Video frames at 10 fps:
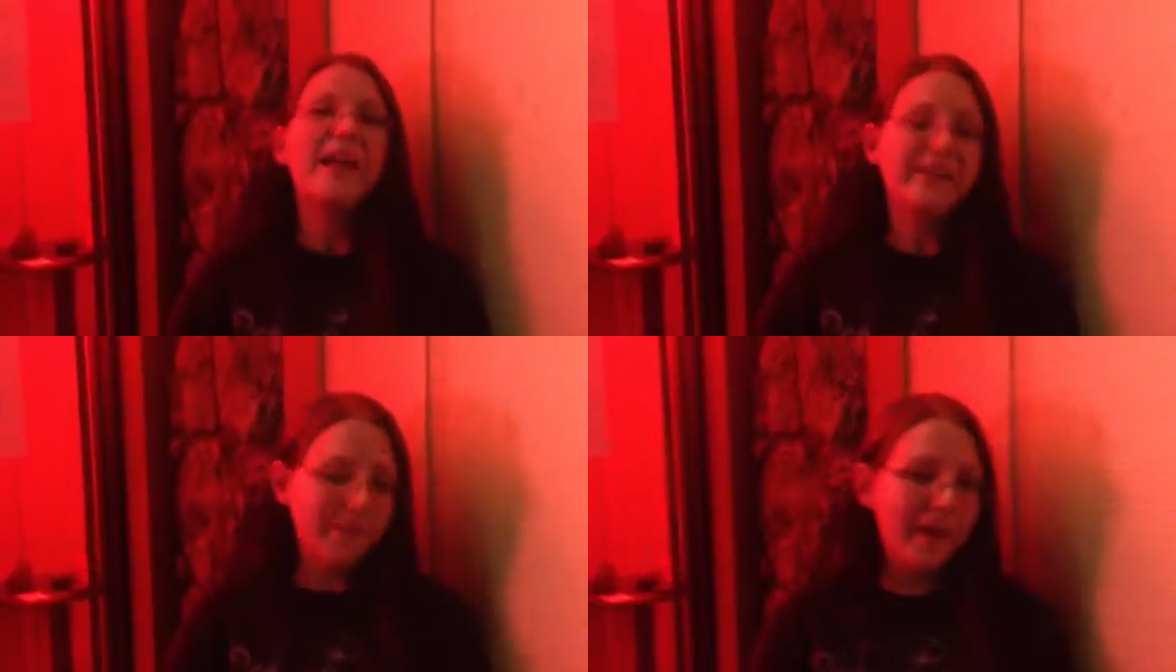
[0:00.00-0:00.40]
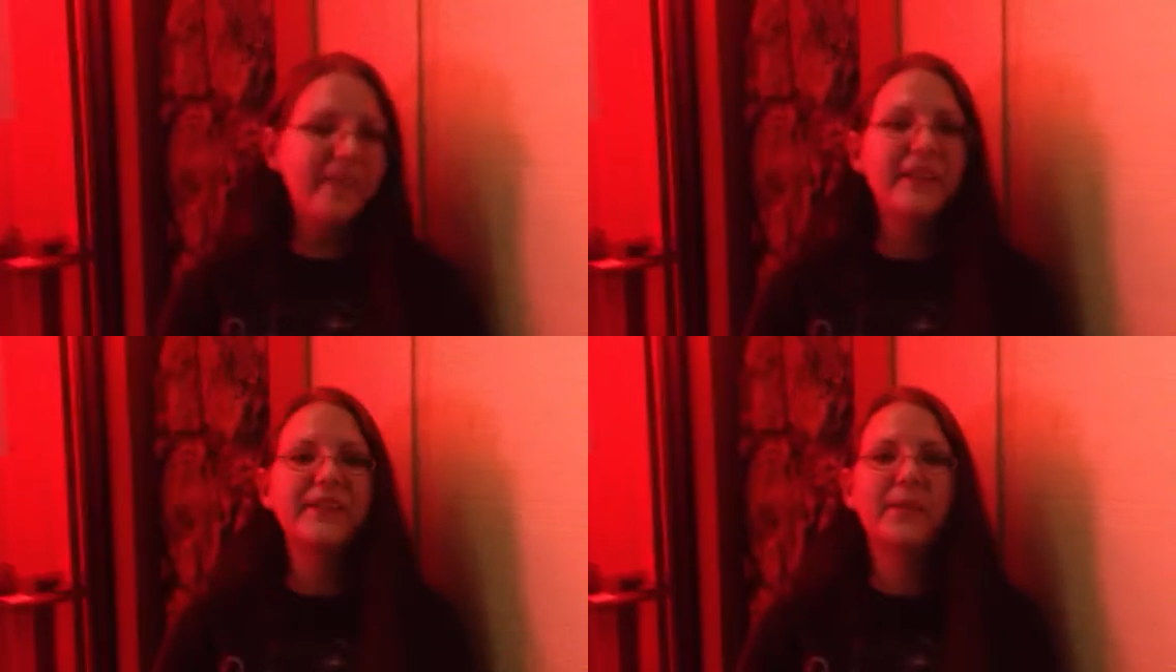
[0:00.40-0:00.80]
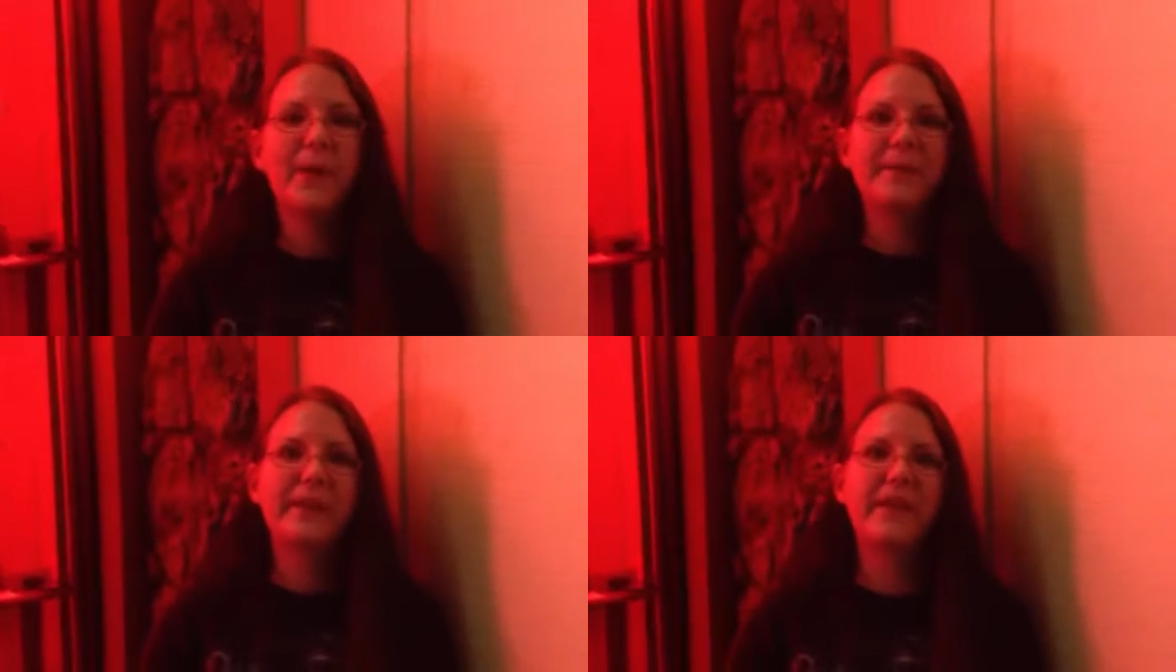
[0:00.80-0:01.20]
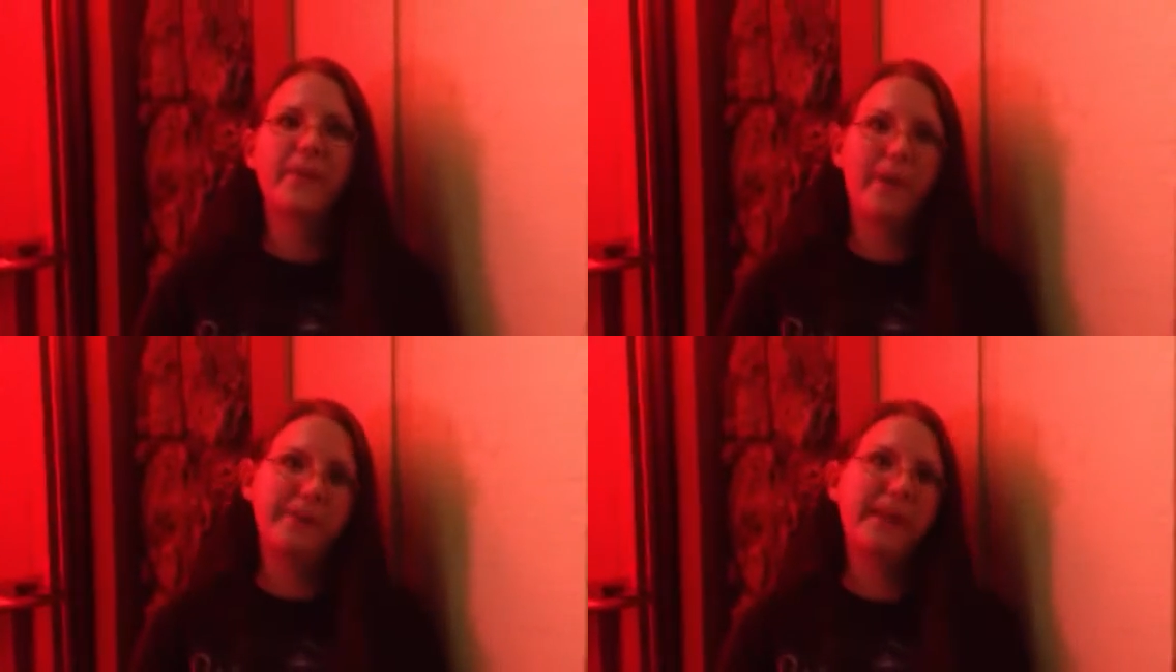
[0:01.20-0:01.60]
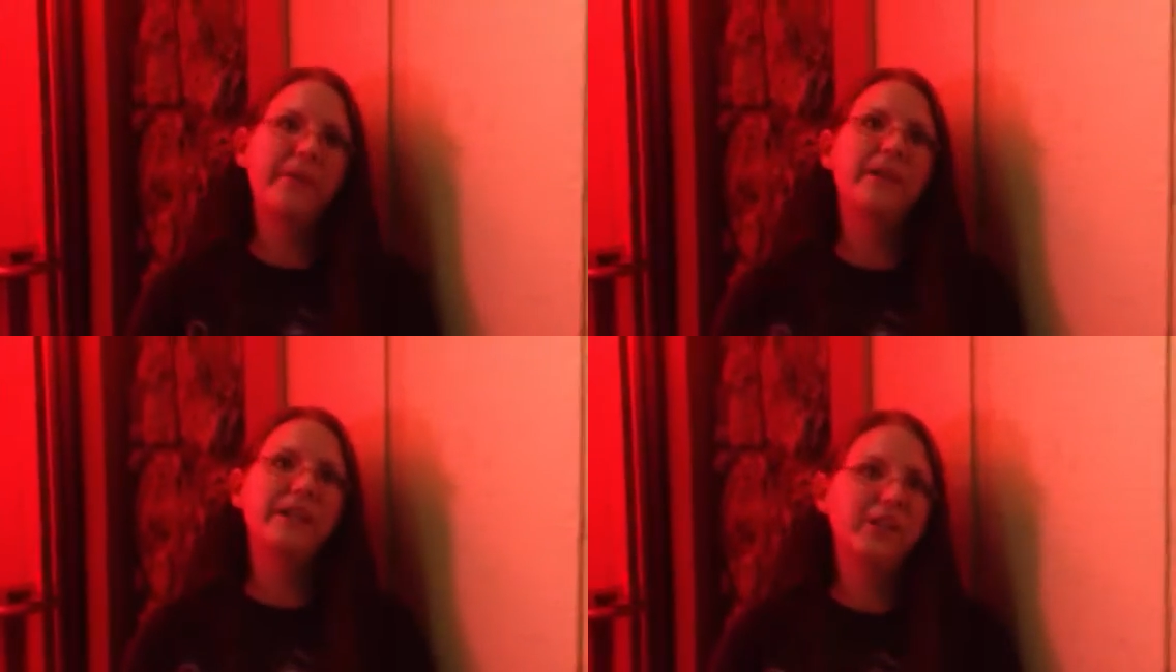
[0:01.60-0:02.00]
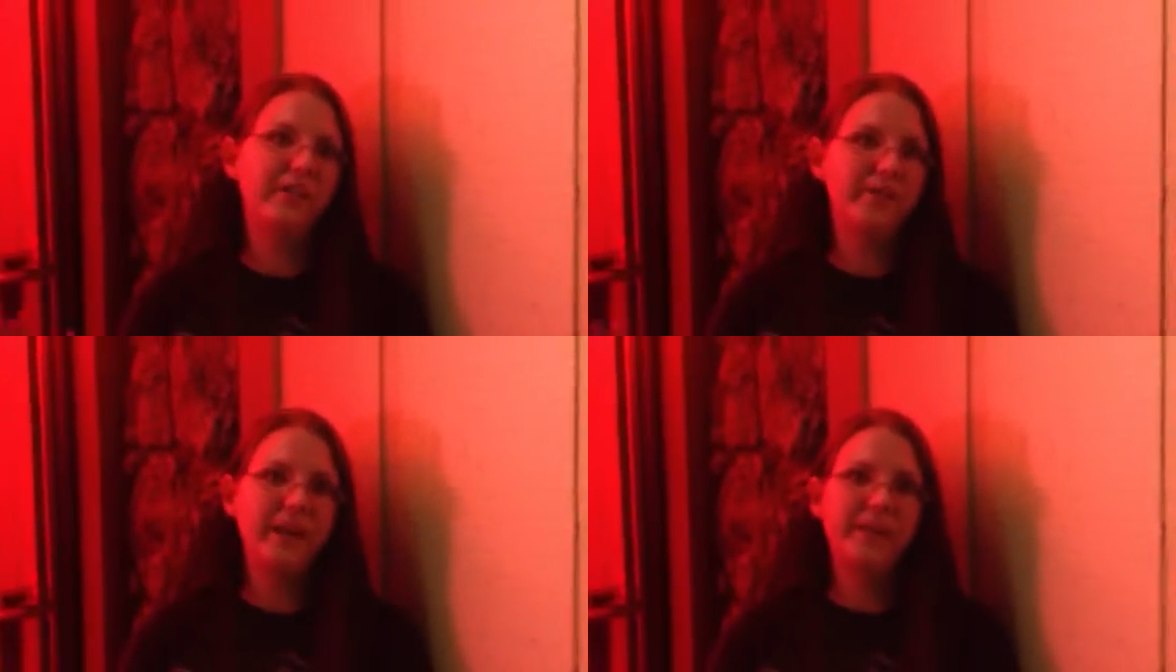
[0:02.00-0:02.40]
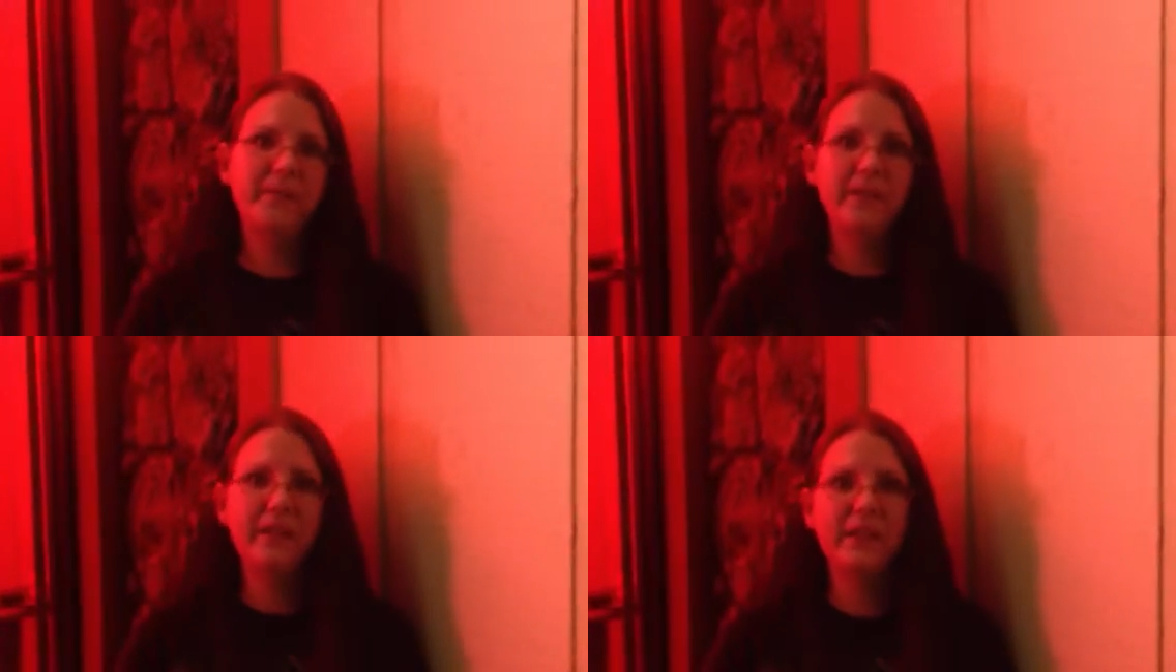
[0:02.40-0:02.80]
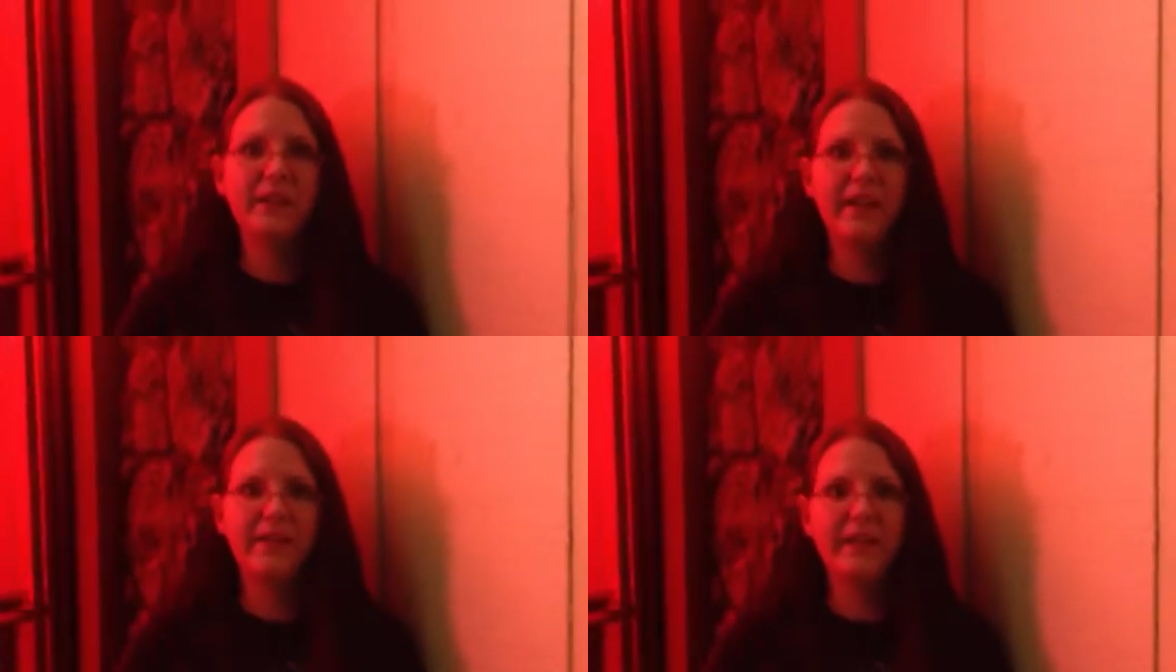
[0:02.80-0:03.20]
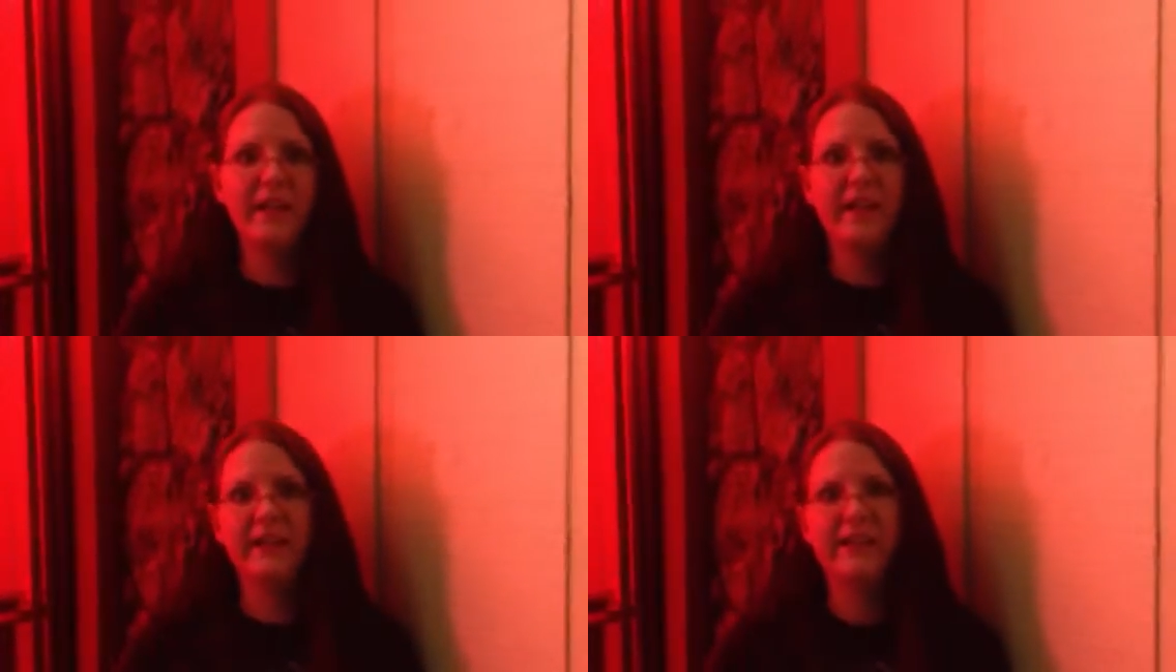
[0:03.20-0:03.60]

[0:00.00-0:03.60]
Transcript: The main thing is the website. The website will get you to Facebook and get you to everything else,